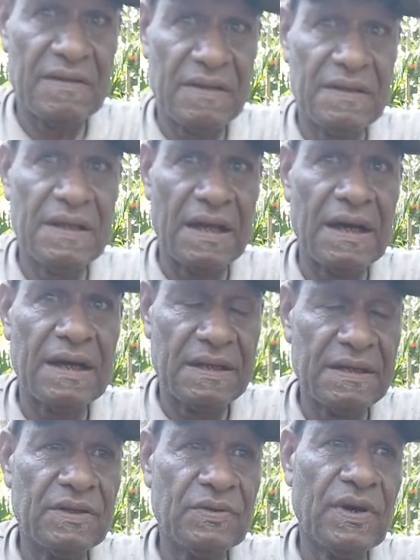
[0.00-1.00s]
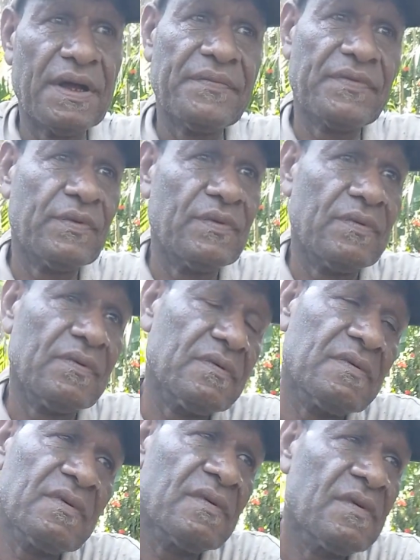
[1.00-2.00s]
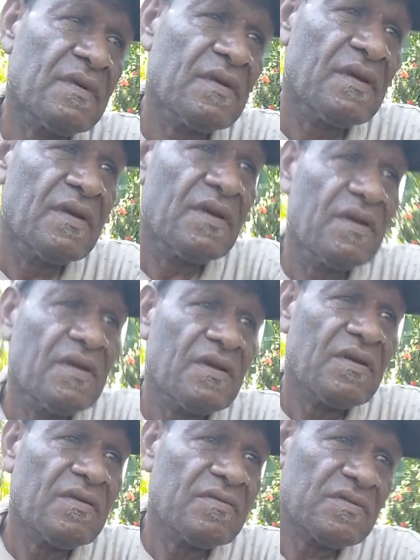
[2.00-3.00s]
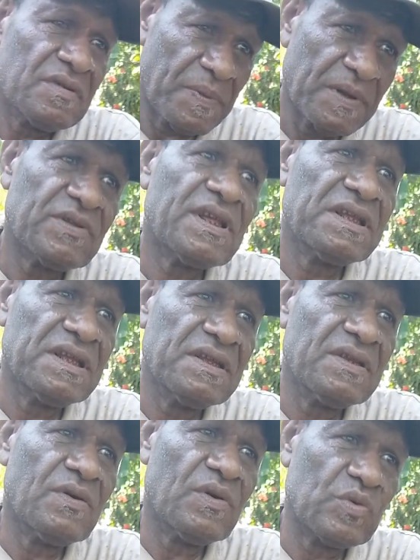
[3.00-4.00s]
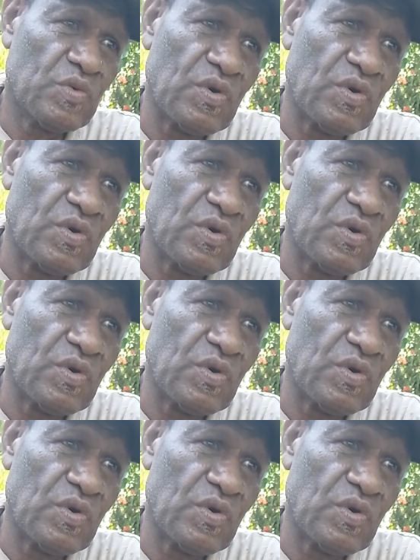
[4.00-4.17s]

Yeah. You have to. It's about 13 or 12